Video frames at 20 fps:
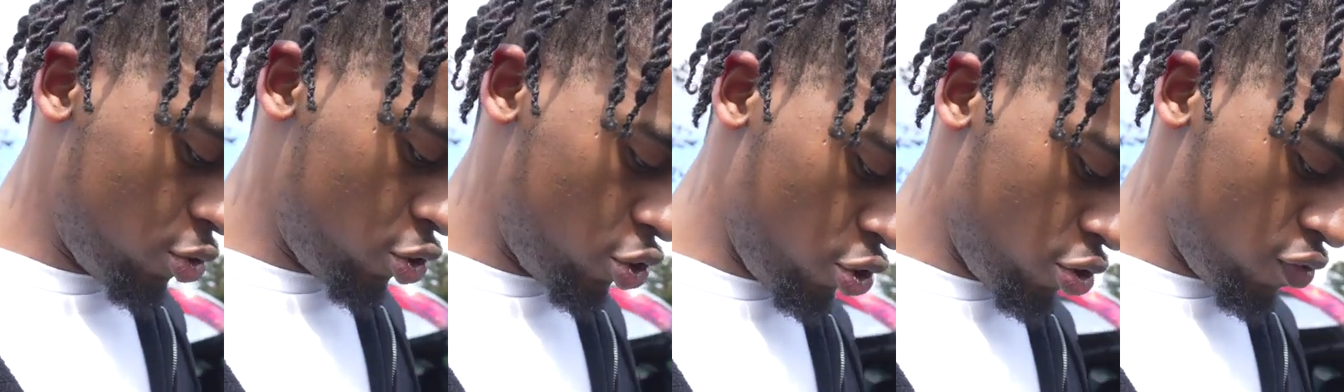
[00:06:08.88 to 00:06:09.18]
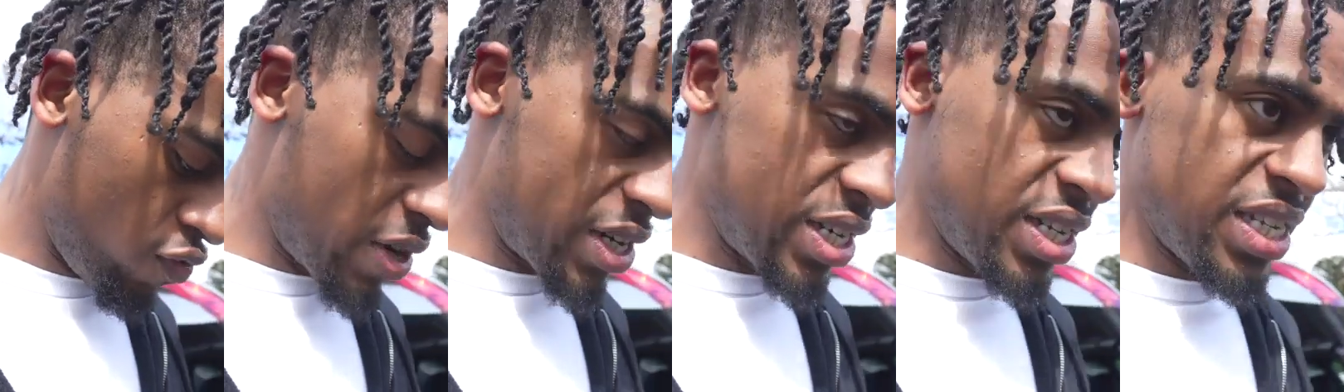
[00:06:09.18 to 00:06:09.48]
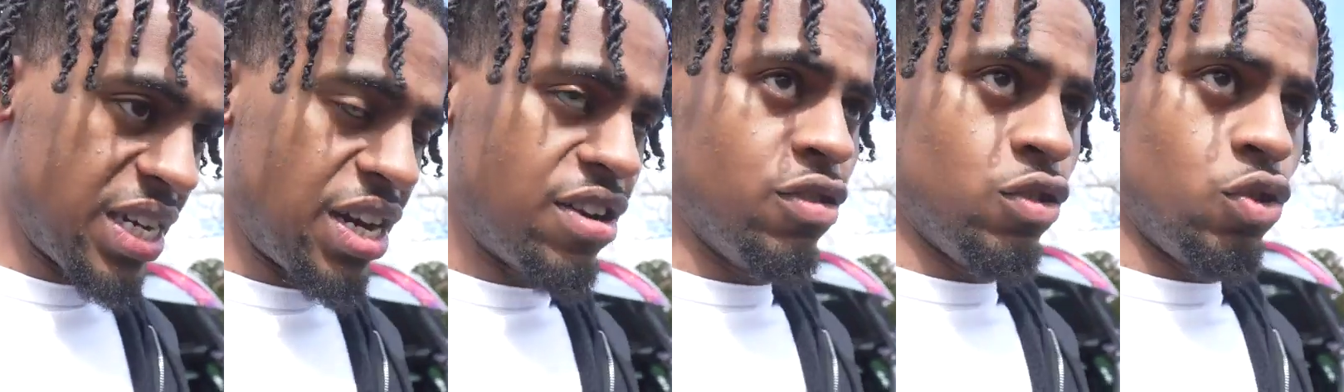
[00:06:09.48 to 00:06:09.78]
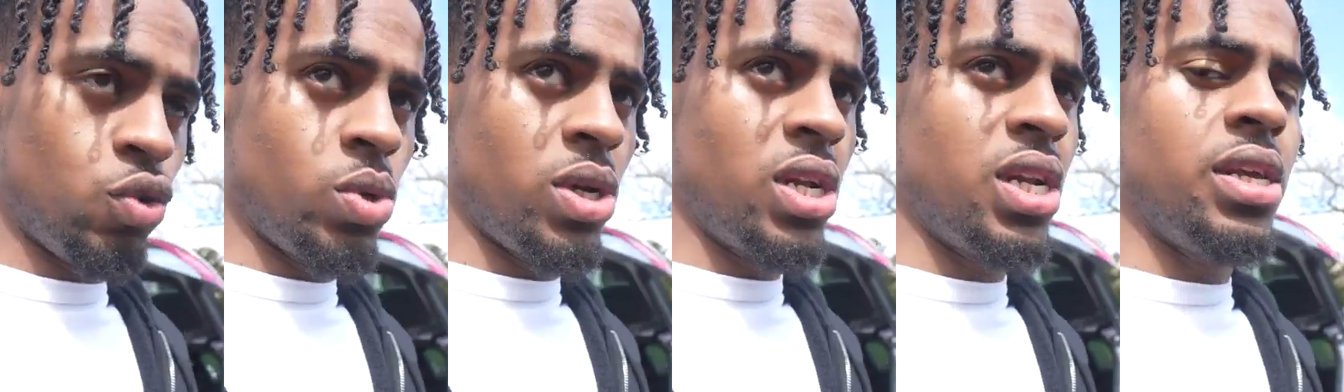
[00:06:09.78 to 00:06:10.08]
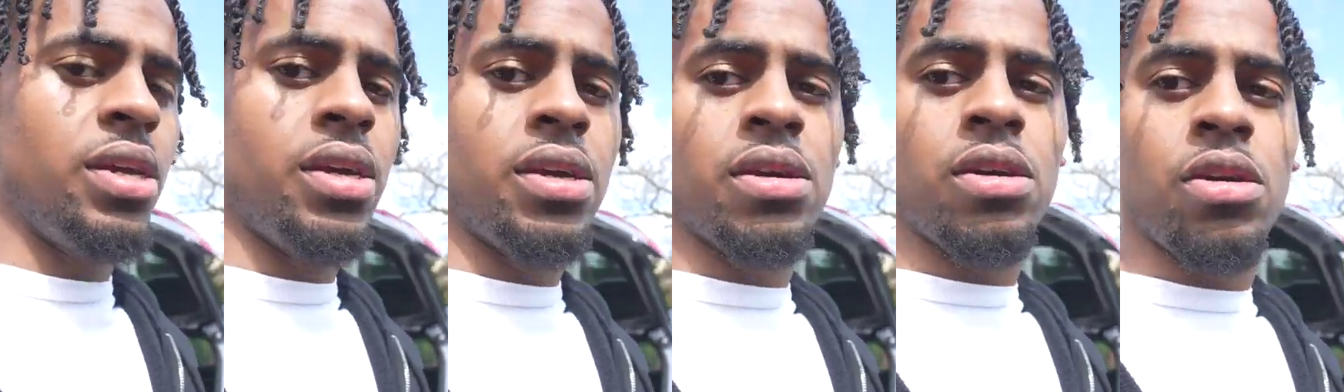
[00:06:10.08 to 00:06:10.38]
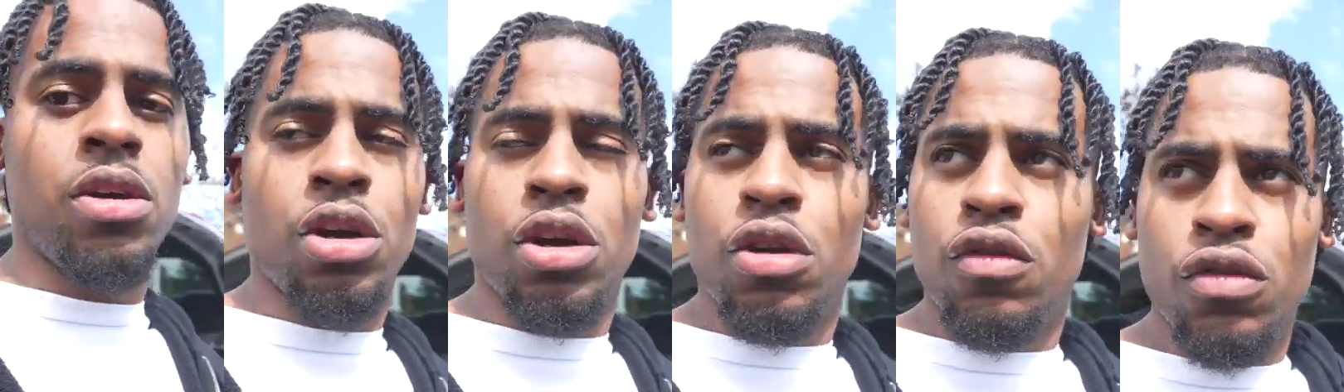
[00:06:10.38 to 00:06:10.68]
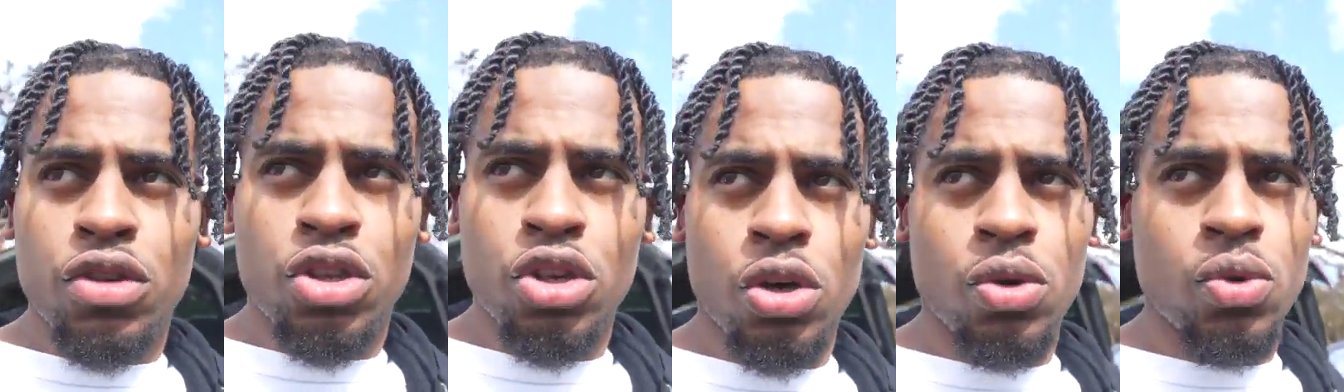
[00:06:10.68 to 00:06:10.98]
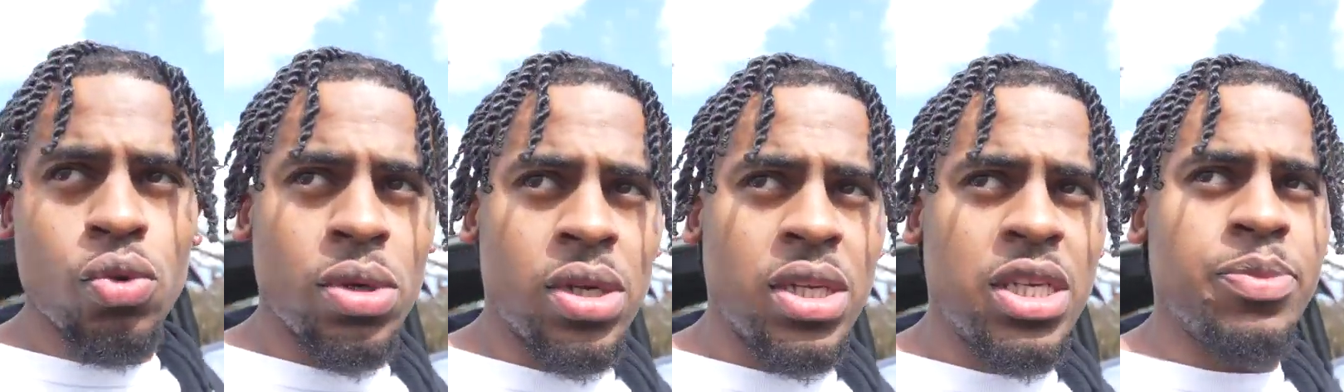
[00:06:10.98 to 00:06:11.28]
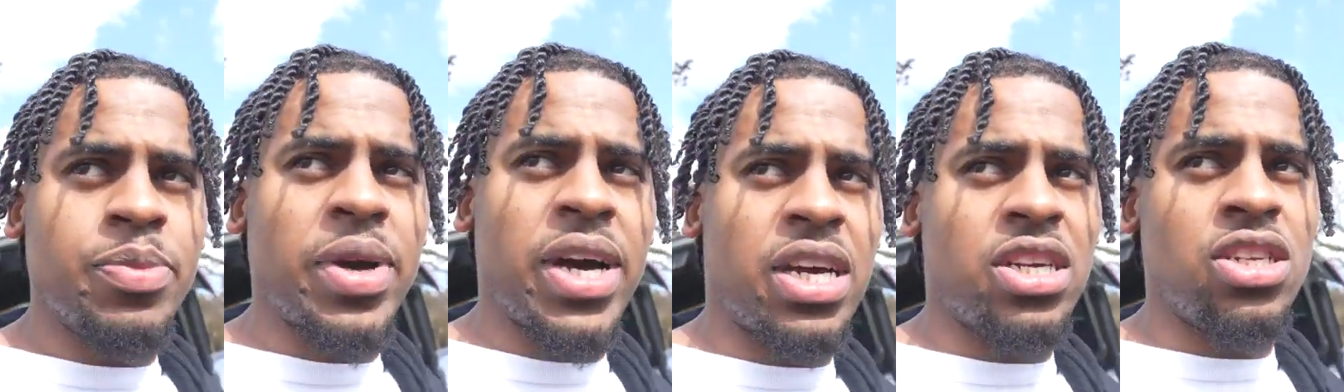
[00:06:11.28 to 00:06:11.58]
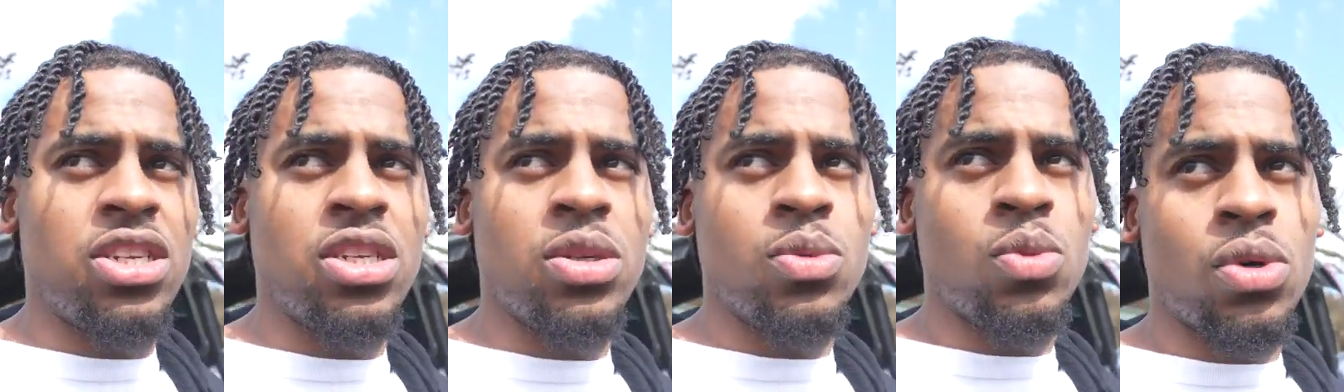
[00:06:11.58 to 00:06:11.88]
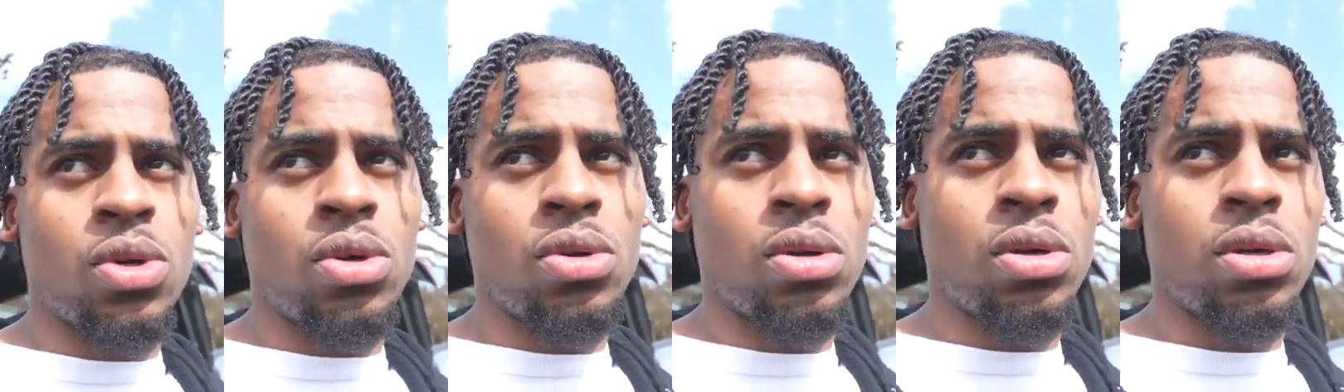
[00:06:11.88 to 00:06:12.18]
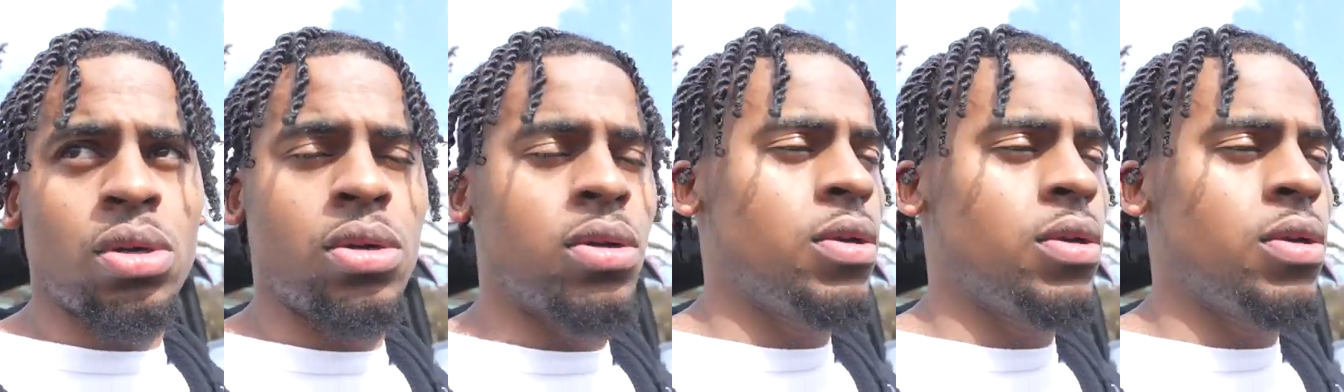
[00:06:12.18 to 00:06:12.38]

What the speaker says: I'm just going to run these errands quickly, return all of these packages and whatnot,